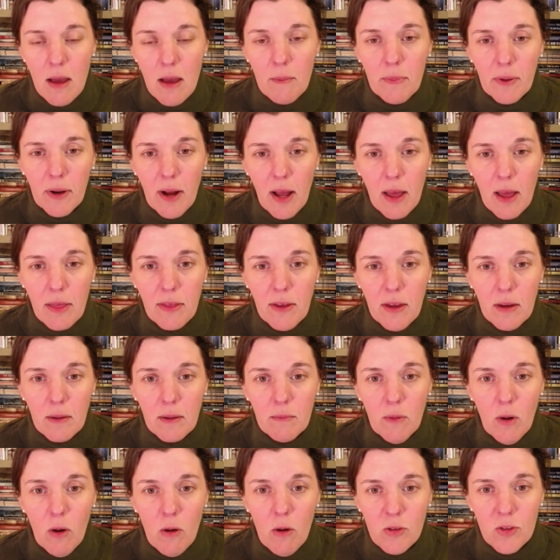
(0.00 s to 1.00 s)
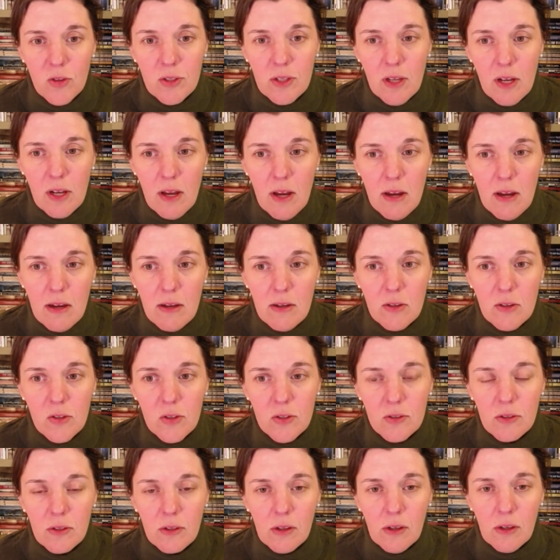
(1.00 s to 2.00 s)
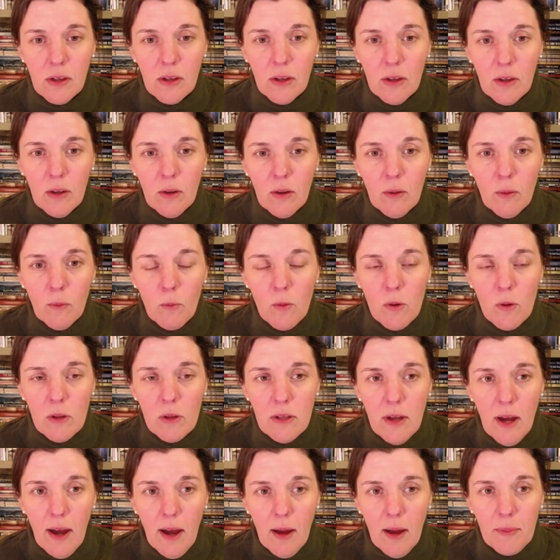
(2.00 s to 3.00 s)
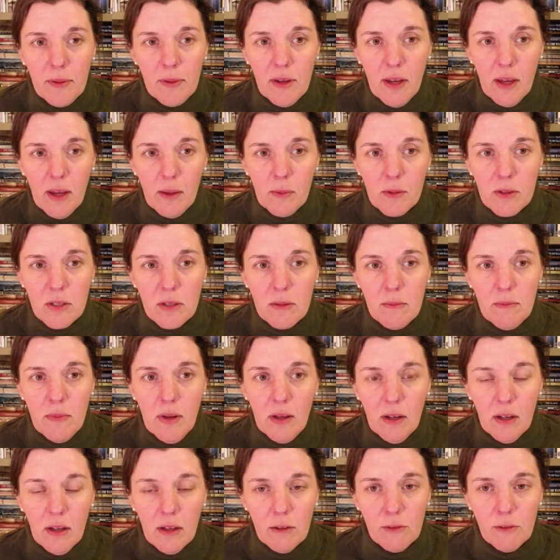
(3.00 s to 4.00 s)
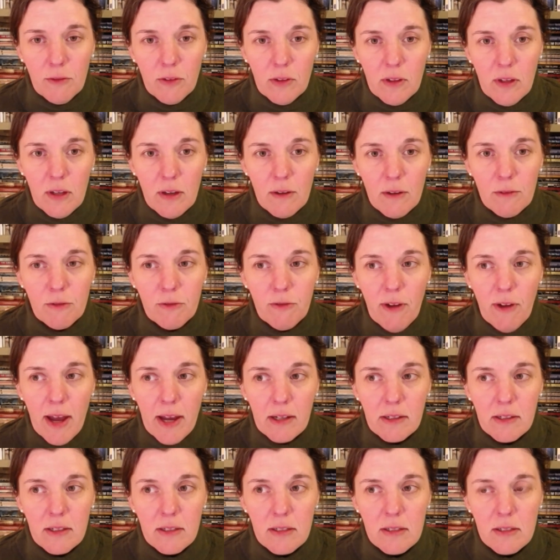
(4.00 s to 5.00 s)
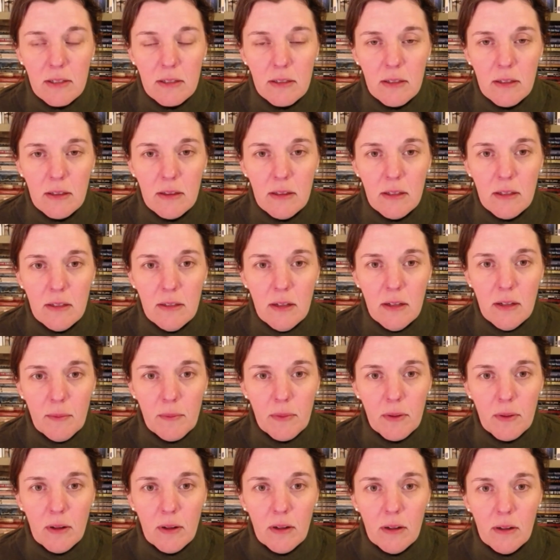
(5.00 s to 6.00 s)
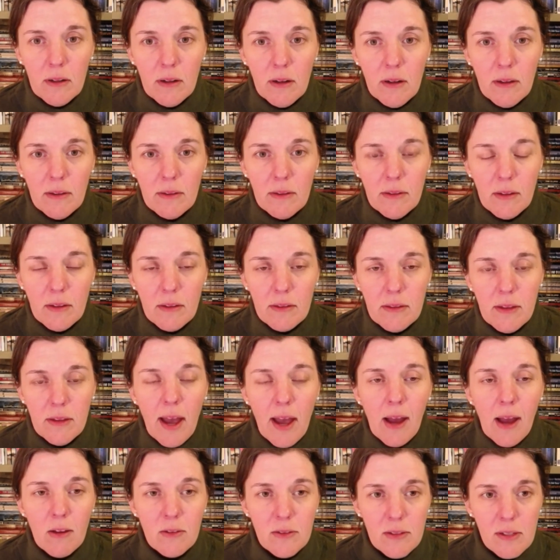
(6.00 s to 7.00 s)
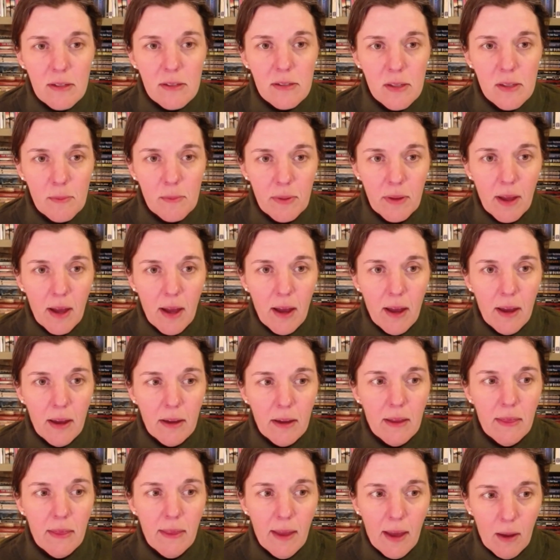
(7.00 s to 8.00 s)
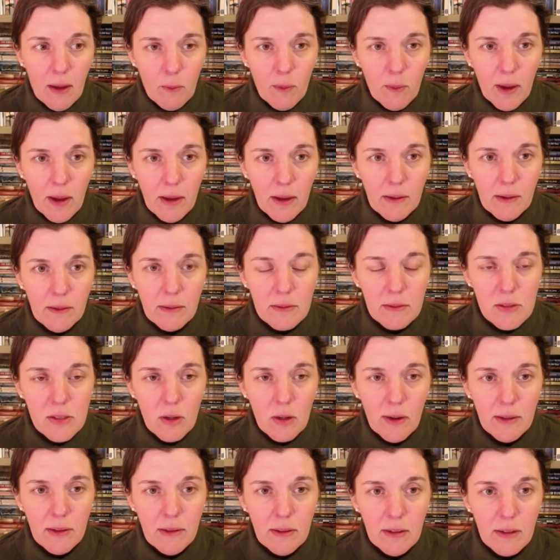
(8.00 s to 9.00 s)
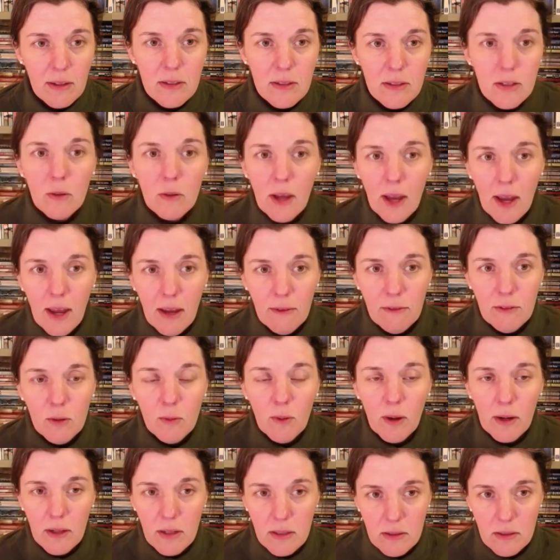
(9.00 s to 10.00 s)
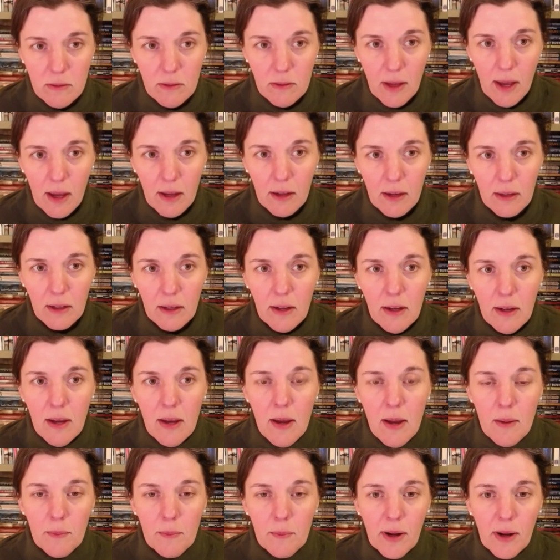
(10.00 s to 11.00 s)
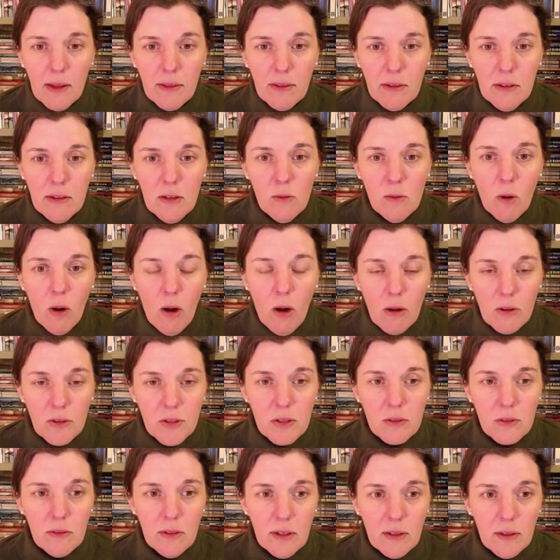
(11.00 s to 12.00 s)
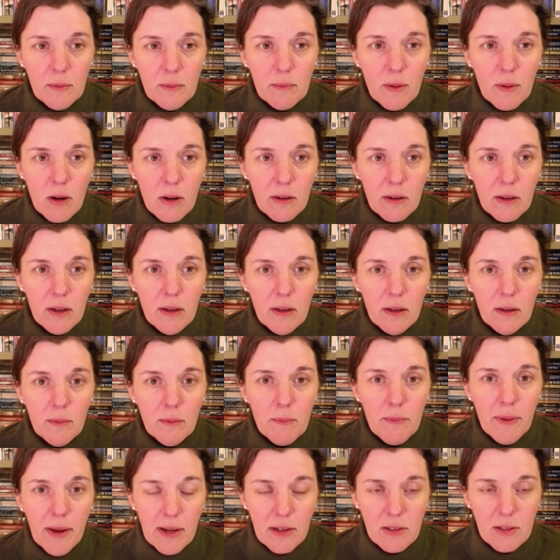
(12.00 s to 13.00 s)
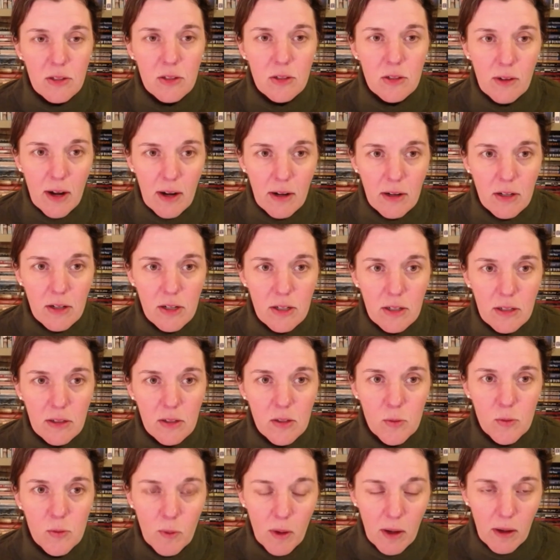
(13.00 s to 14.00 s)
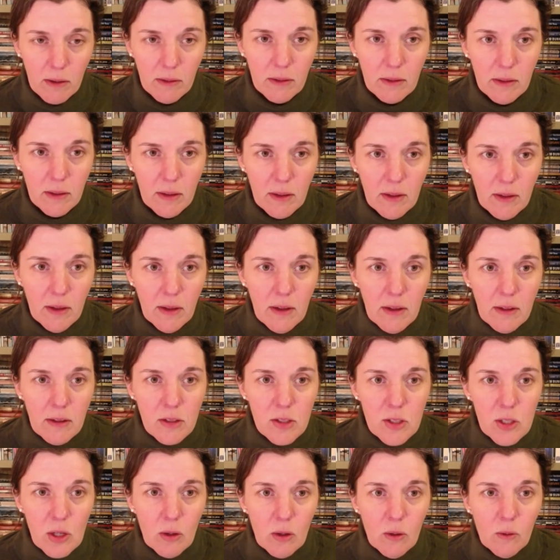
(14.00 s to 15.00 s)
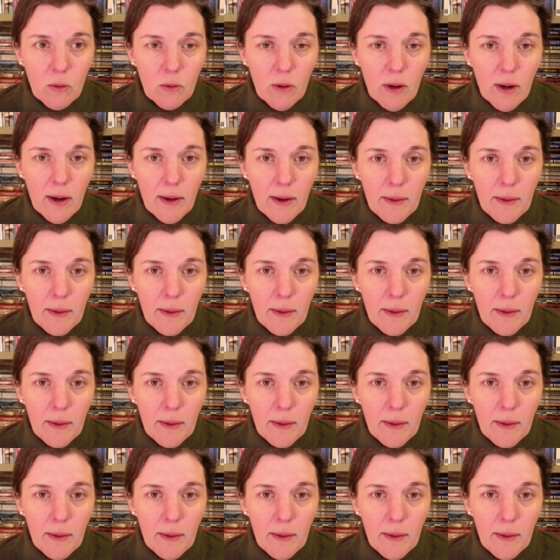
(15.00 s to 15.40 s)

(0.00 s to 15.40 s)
but I think most cities will not be able to meaningfully affect the housing supply in that way. So I think it's okay if you want to do that, but I think you also need a market-based strategy as well. So